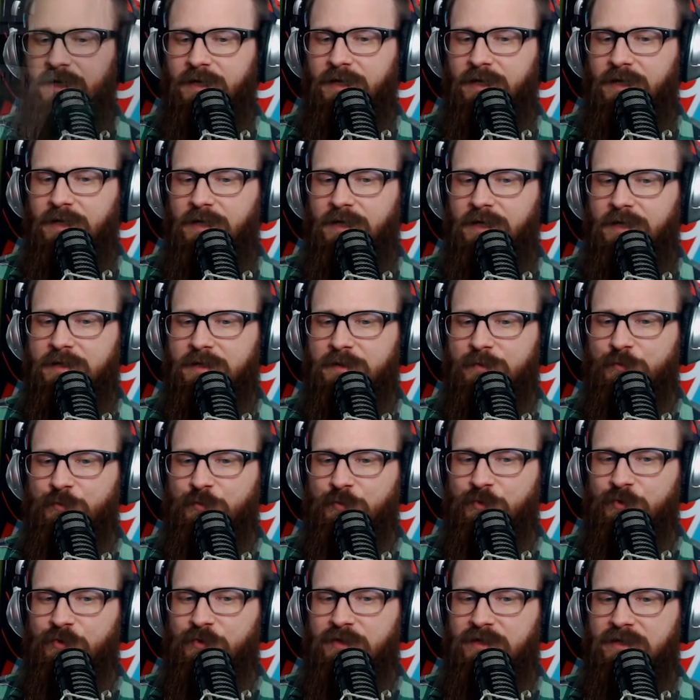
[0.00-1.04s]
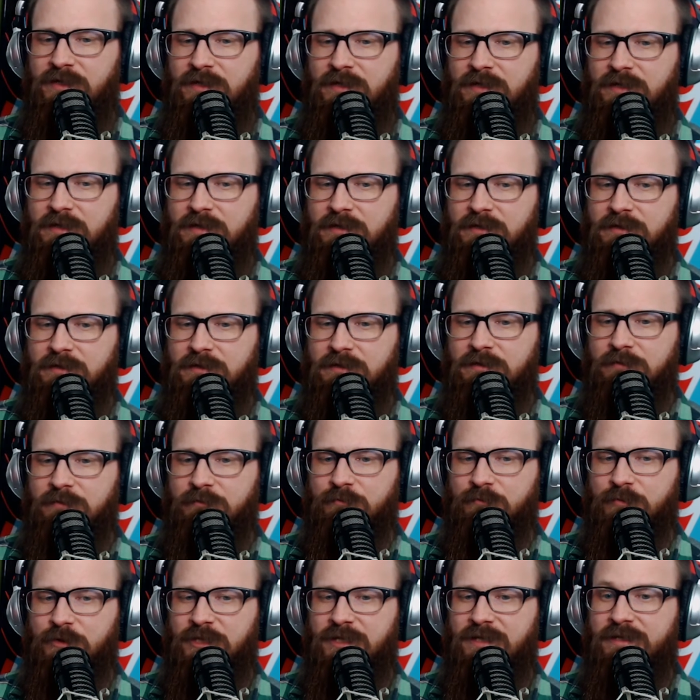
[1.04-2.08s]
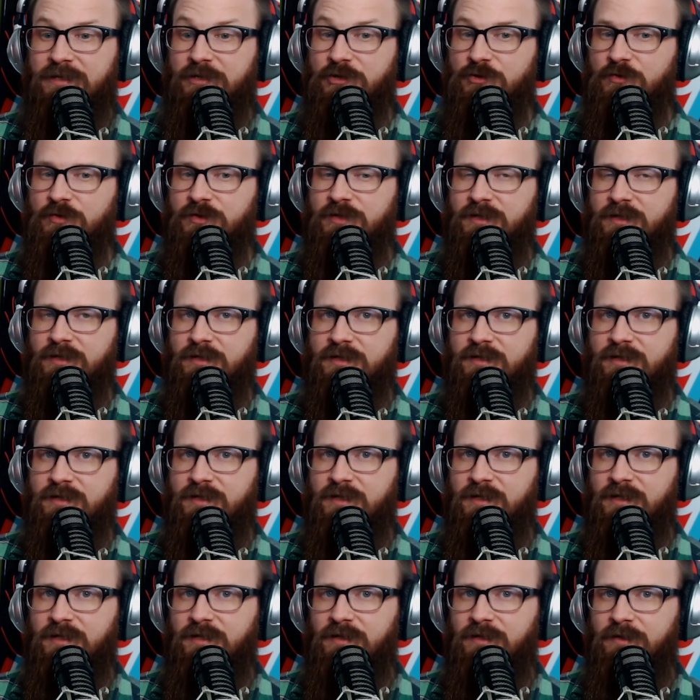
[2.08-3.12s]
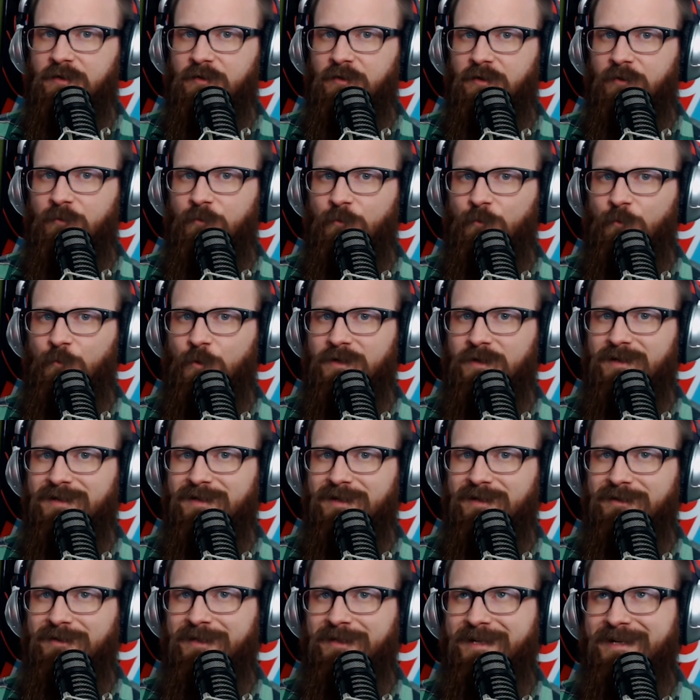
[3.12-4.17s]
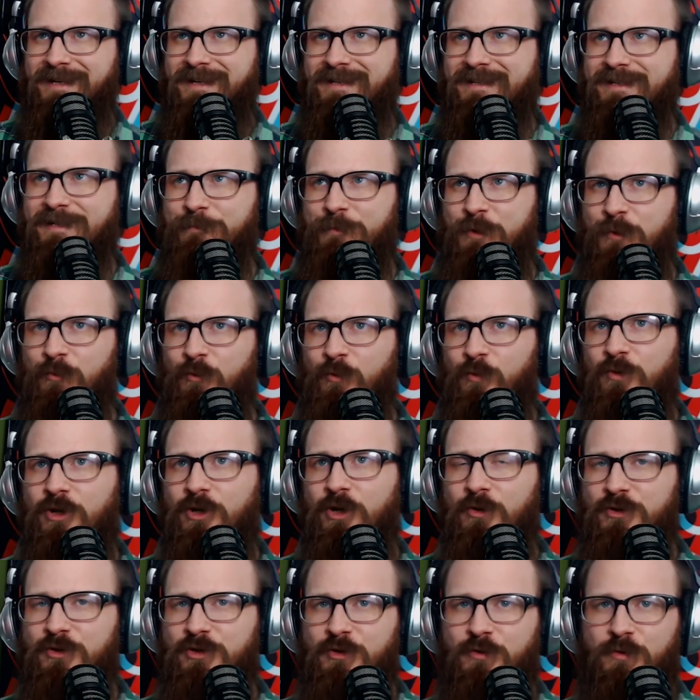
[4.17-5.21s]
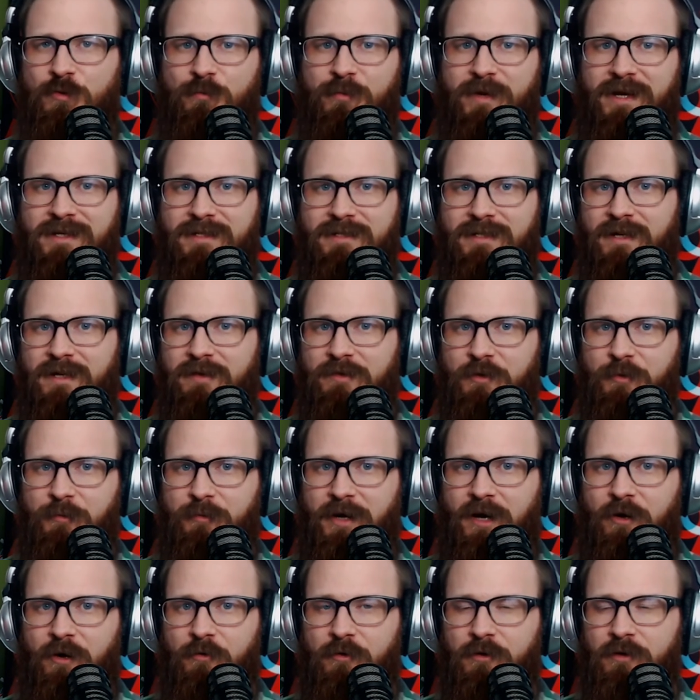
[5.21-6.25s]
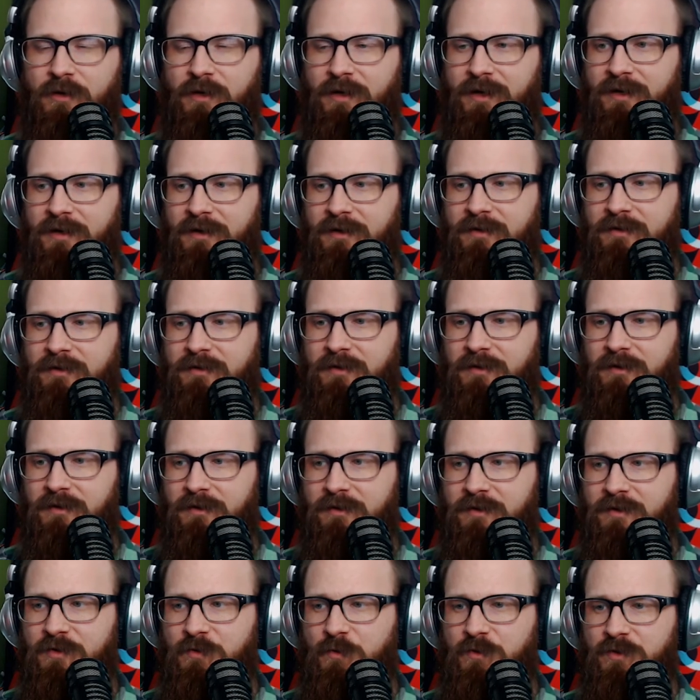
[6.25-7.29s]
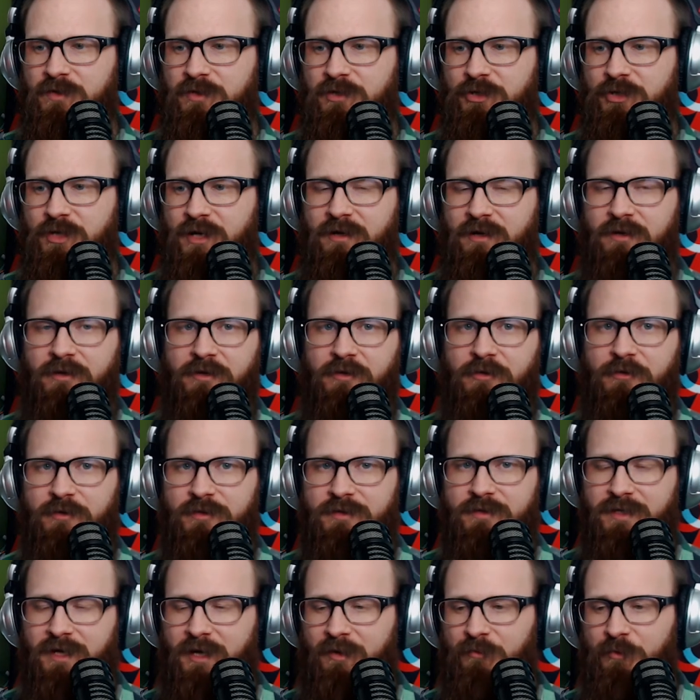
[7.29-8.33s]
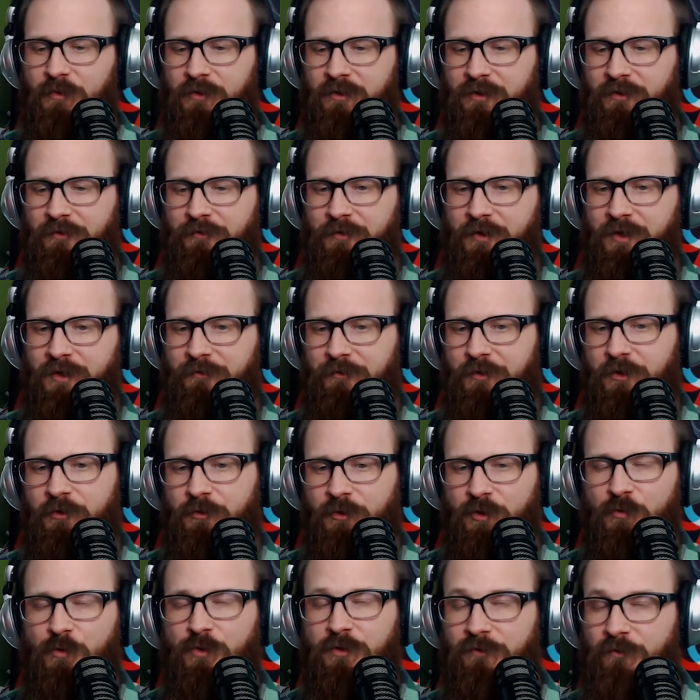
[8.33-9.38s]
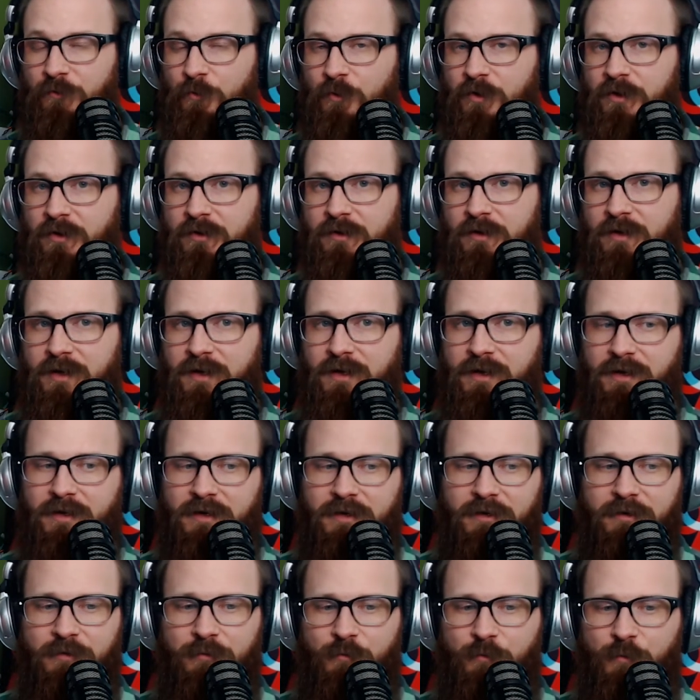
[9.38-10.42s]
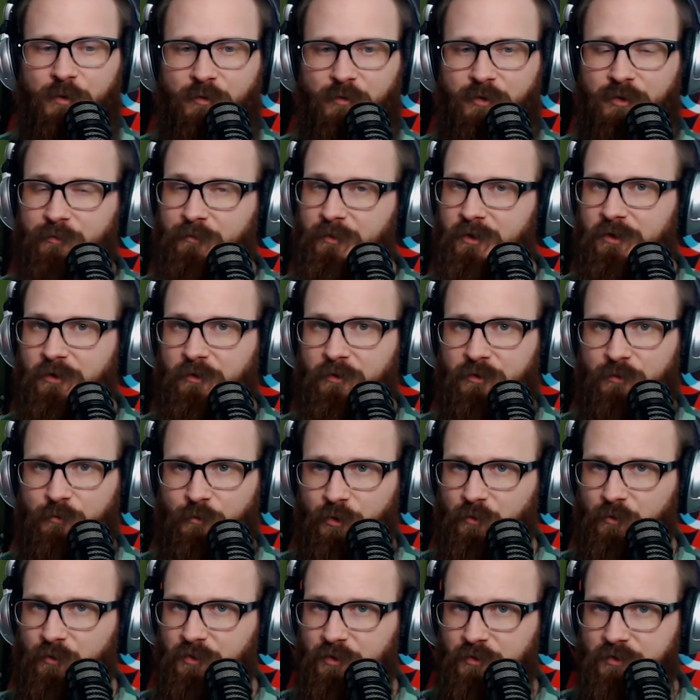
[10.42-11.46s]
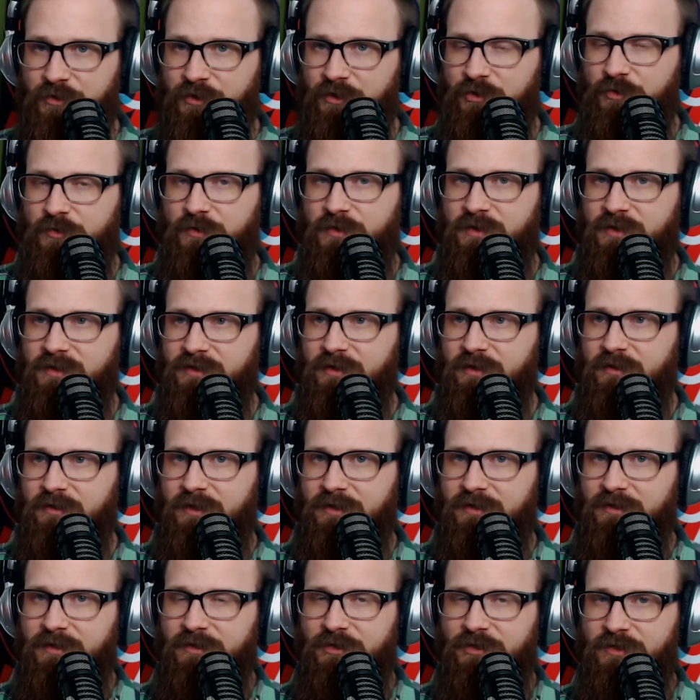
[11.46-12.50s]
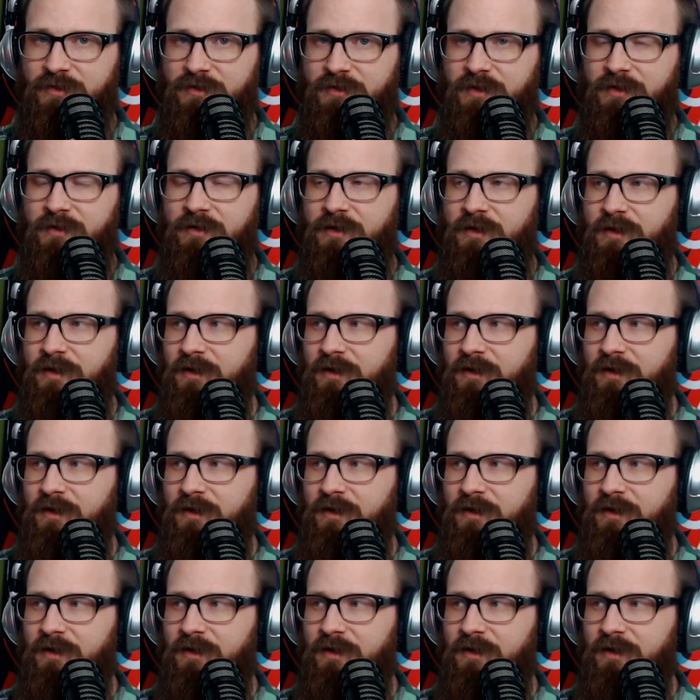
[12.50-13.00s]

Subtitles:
It's pretty interesting to see what lengths people will go to maintain their power, and this was yet another example. And if Hillary would have won, we would have been going to war with those countries, as I just said.